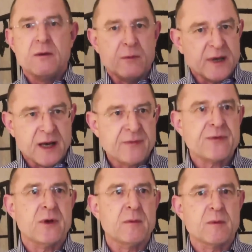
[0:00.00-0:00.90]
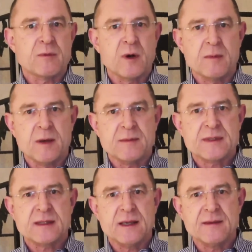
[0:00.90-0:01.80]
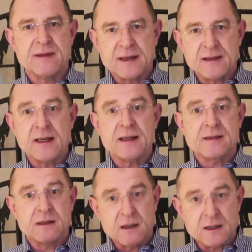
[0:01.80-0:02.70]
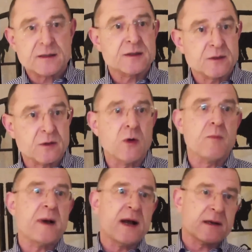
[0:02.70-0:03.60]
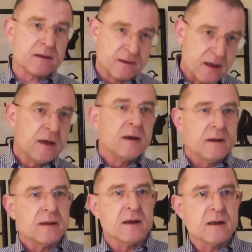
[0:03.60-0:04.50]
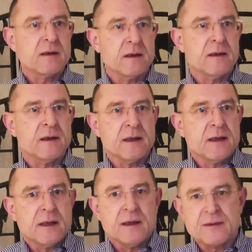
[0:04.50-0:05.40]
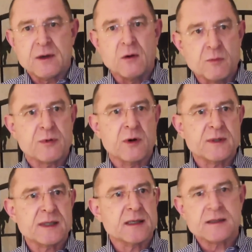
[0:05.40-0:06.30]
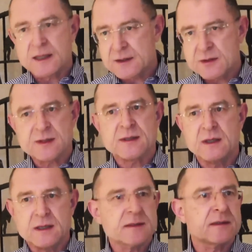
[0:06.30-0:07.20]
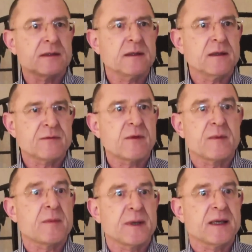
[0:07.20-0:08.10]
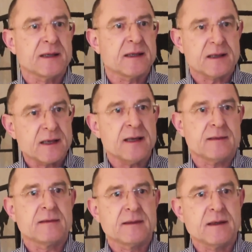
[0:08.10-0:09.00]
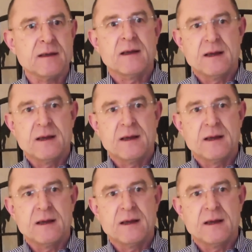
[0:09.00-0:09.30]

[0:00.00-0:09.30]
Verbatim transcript: We have thermal problems, and then it's hard to go back, yeah, uh, in the whole process and to start uh, from the beginning again, yeah.